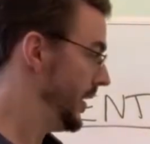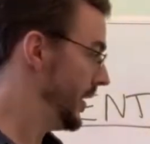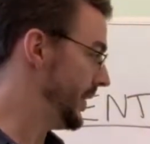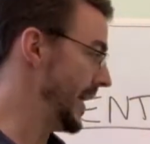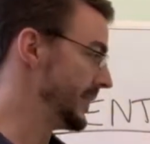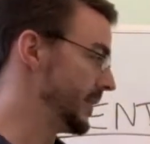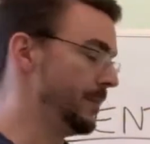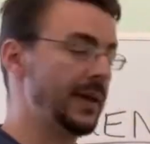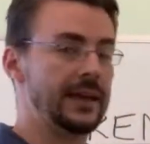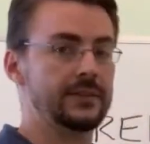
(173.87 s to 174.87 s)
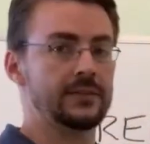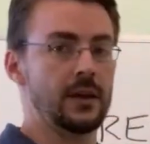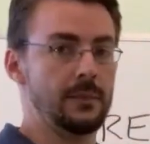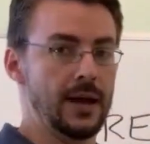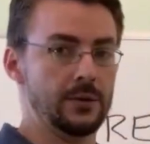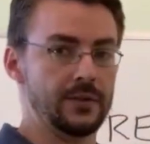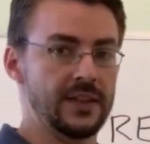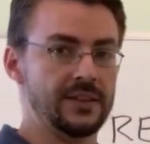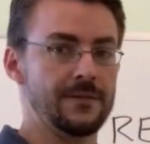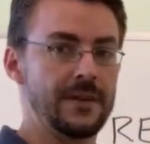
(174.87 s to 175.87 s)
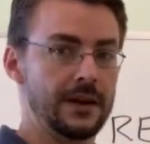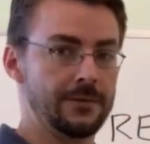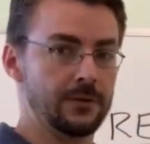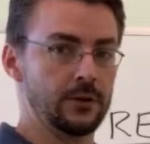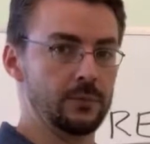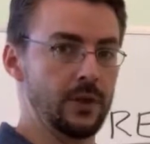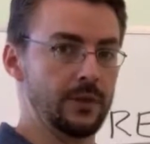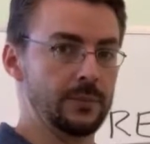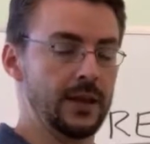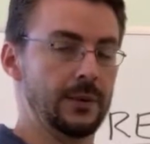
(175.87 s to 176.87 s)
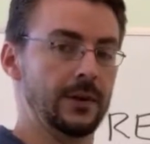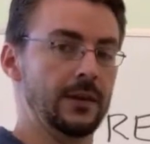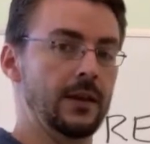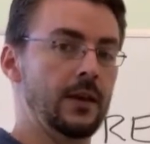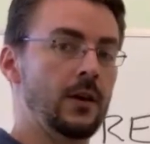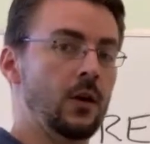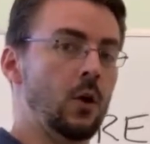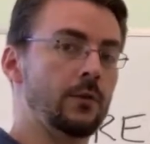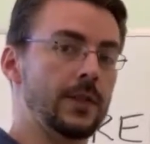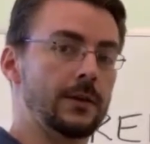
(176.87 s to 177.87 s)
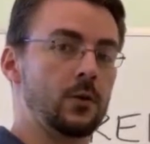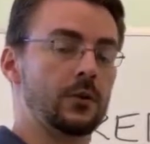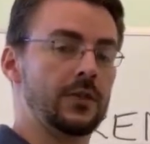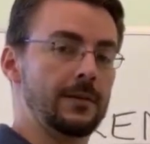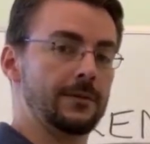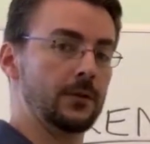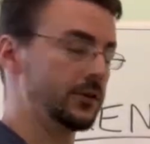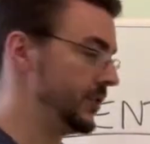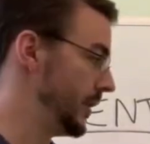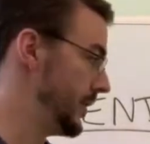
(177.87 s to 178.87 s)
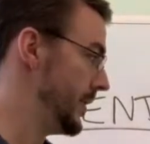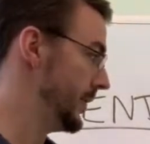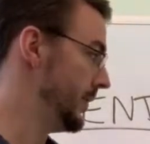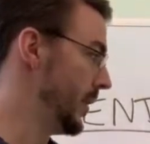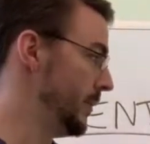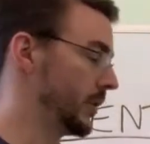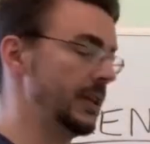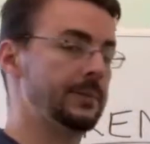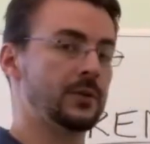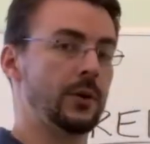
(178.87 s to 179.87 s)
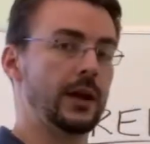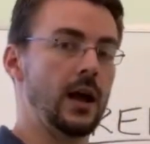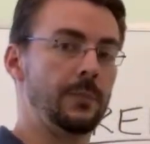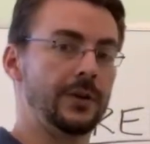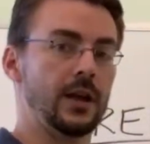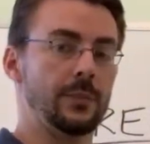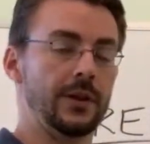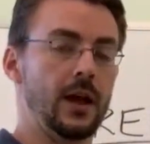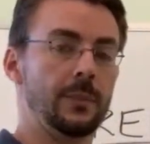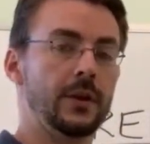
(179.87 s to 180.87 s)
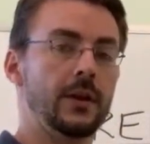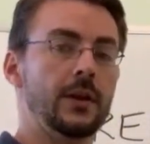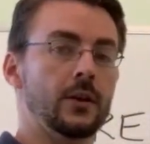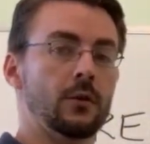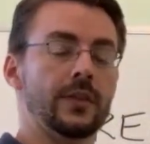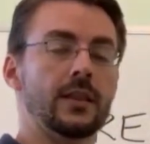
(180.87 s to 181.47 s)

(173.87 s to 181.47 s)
That's the base amount. That's the very first monthly payment. Over the course of that first year, this number keeps going up and up and up, and over the